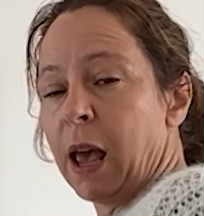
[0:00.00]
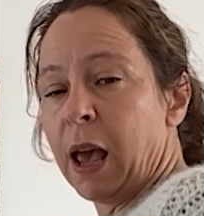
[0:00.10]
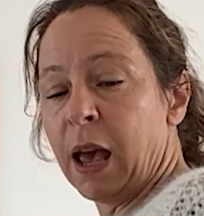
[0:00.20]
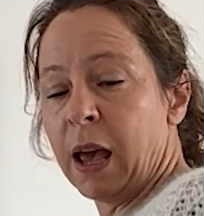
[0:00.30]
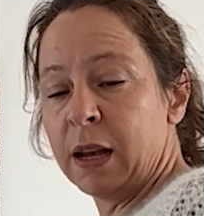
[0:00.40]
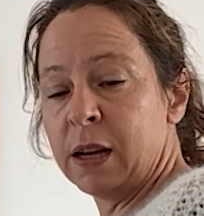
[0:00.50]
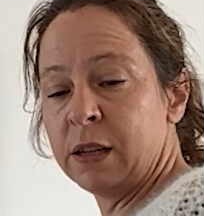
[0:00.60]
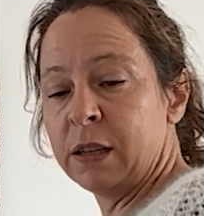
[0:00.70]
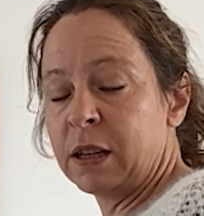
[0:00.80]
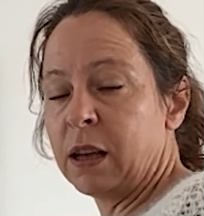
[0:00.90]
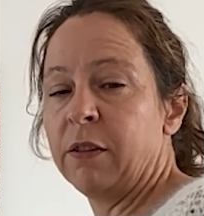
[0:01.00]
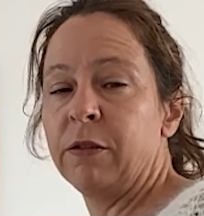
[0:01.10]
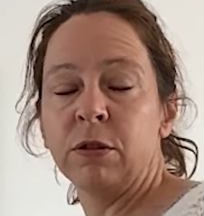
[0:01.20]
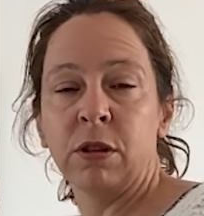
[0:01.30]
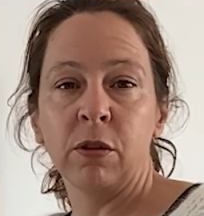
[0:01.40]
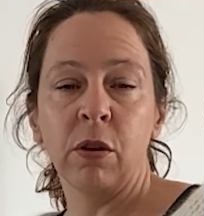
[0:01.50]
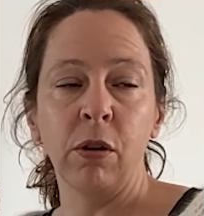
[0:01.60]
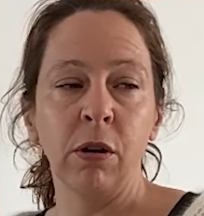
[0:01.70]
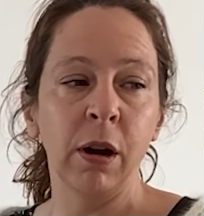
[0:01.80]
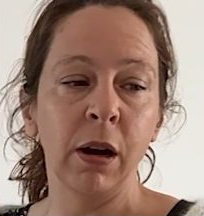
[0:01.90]
And I've also
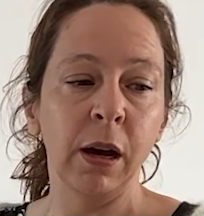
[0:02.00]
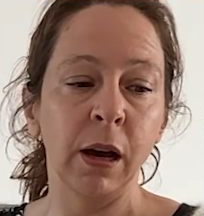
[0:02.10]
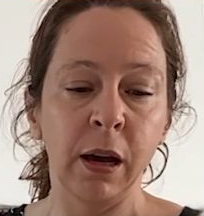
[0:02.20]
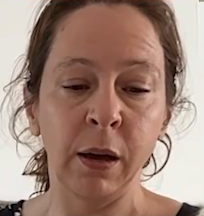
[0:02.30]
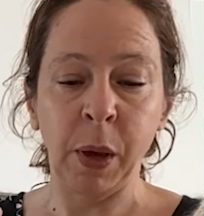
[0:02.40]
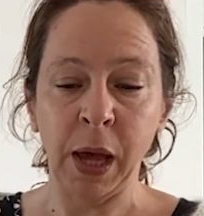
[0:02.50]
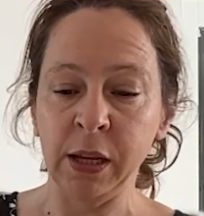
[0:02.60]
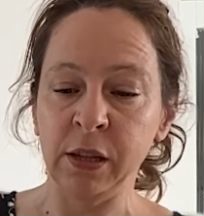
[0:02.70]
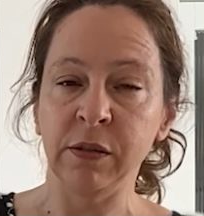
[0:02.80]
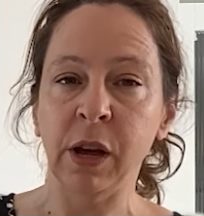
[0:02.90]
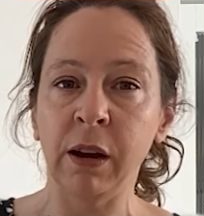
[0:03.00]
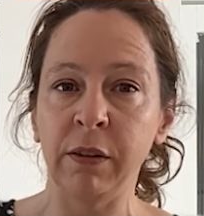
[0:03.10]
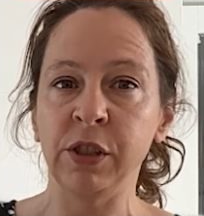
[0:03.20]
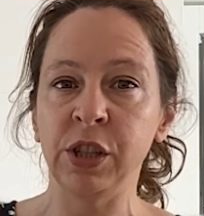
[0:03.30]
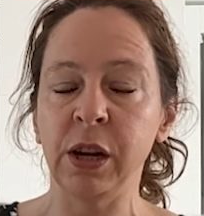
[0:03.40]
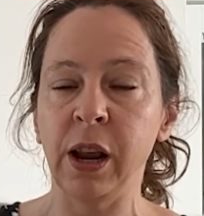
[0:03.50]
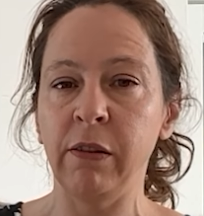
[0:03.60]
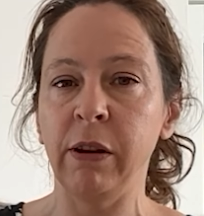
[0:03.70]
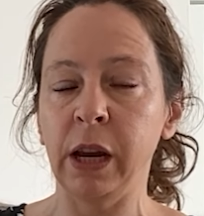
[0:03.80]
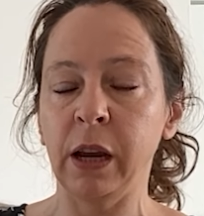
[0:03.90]
got a page of kind of
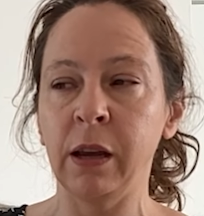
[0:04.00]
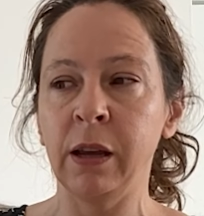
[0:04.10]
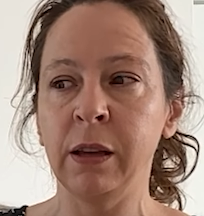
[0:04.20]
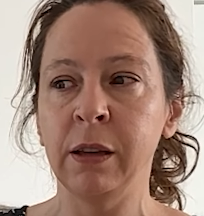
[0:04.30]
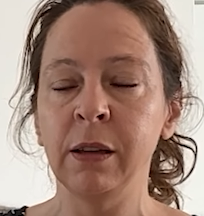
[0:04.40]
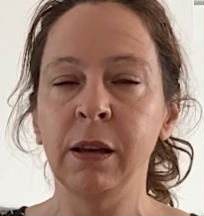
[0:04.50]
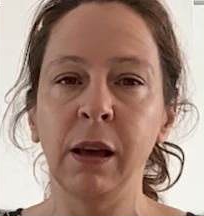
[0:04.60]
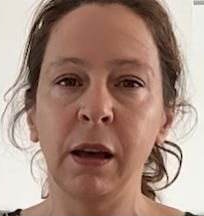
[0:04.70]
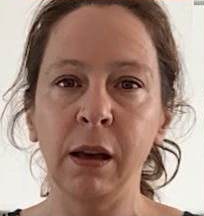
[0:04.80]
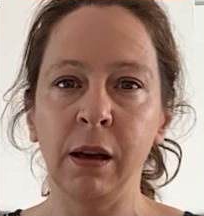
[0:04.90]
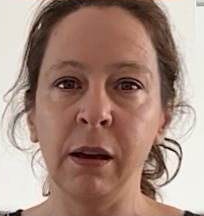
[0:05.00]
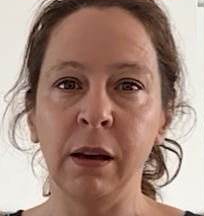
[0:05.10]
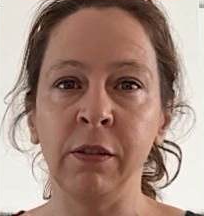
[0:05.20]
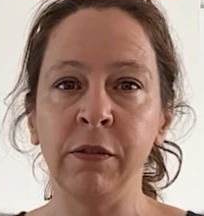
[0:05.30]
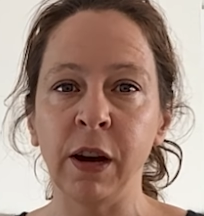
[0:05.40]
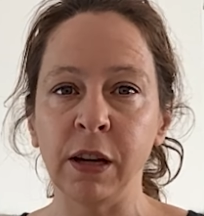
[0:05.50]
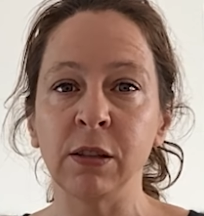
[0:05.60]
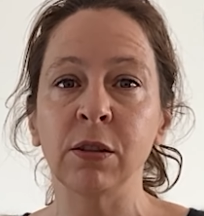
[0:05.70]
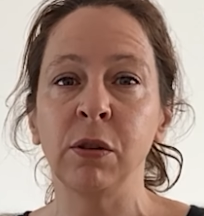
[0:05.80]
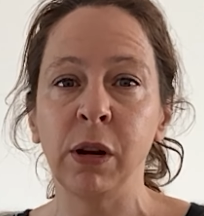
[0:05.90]
generic
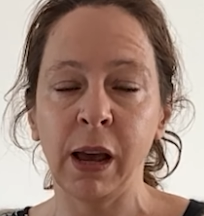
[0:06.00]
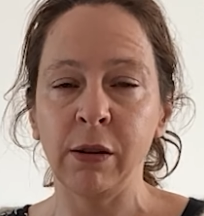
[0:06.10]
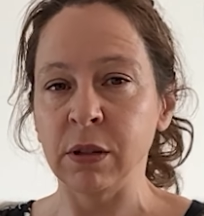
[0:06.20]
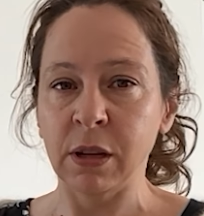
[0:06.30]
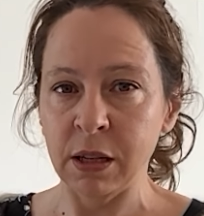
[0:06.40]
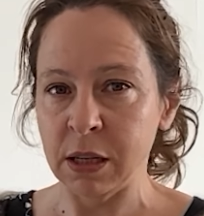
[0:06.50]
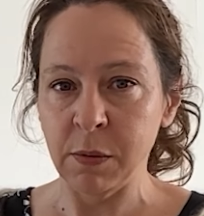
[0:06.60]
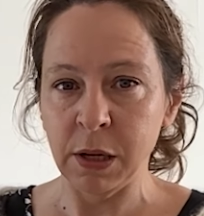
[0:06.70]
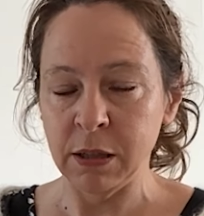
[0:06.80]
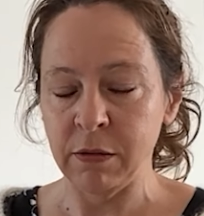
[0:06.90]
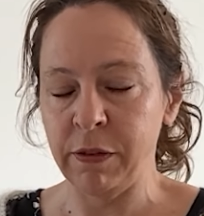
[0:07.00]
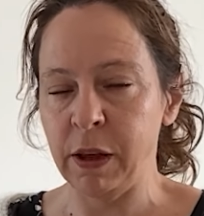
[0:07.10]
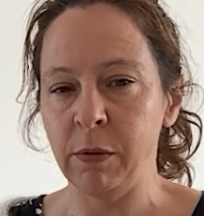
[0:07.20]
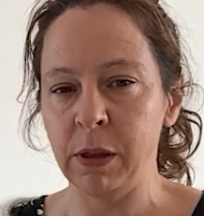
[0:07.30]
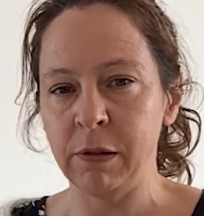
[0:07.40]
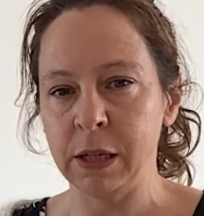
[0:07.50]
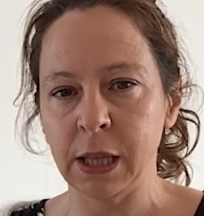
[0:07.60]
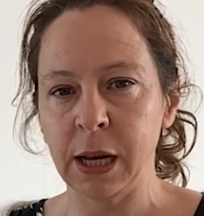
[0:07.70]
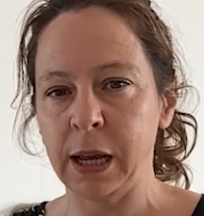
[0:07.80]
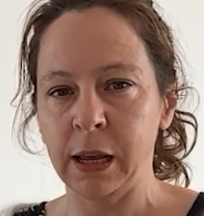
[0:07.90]
advice on how to customize the fit, whether it's
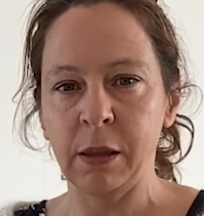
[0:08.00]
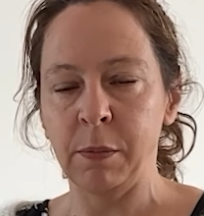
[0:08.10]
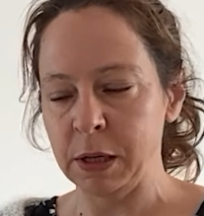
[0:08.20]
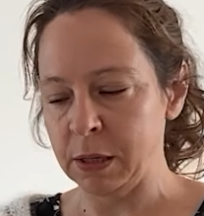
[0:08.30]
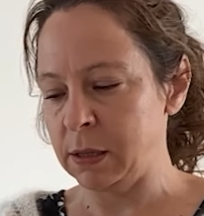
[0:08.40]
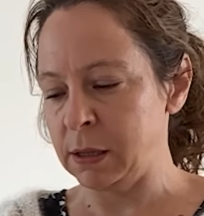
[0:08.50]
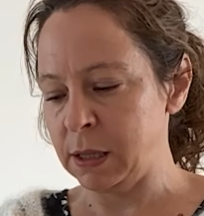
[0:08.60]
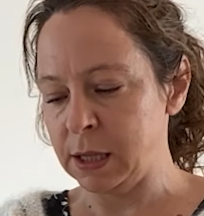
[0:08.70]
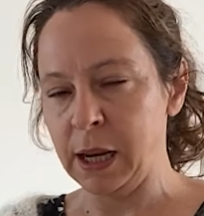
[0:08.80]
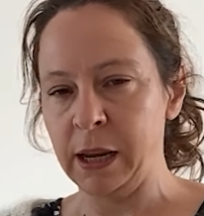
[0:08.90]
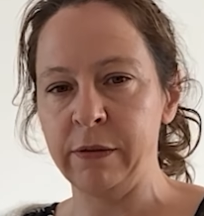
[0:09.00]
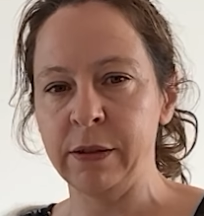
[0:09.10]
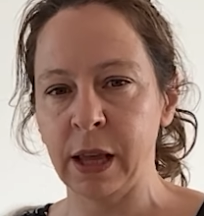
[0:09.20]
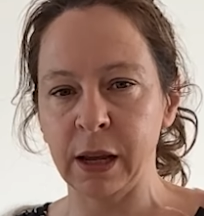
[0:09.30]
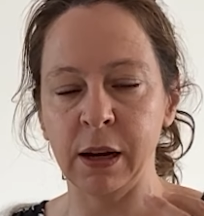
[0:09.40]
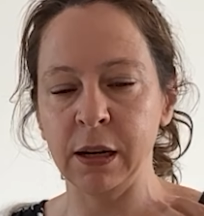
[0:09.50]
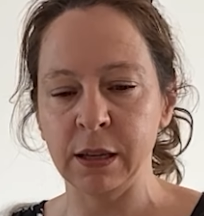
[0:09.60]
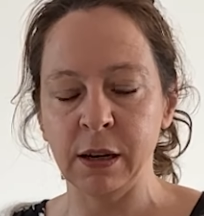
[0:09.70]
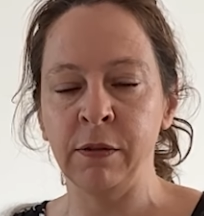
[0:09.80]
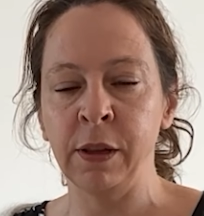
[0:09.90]
the length, the bust, the sleeves, that kind of
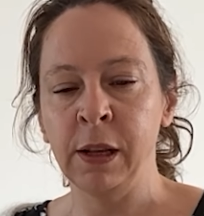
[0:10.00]
stuff.